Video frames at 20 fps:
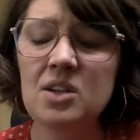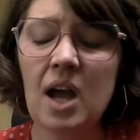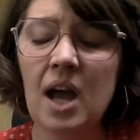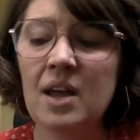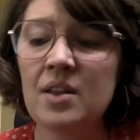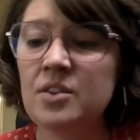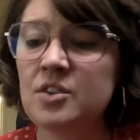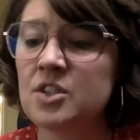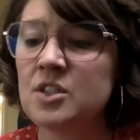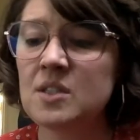
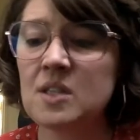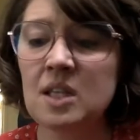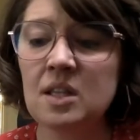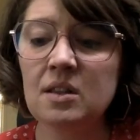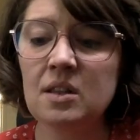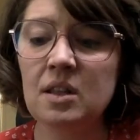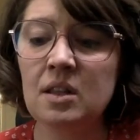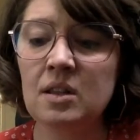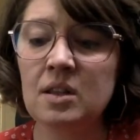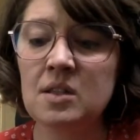just think
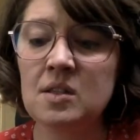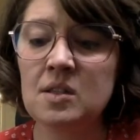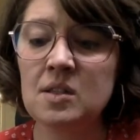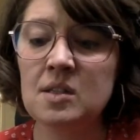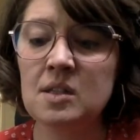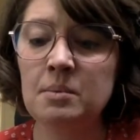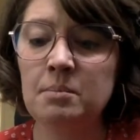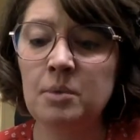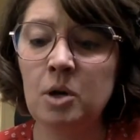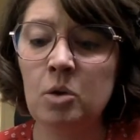that this is
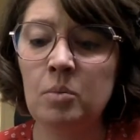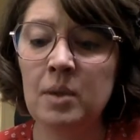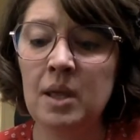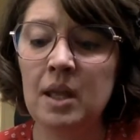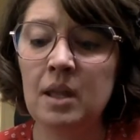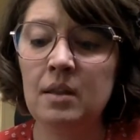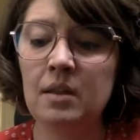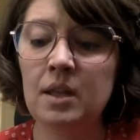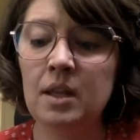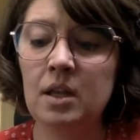a
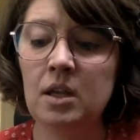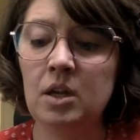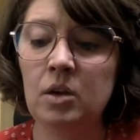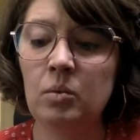moment that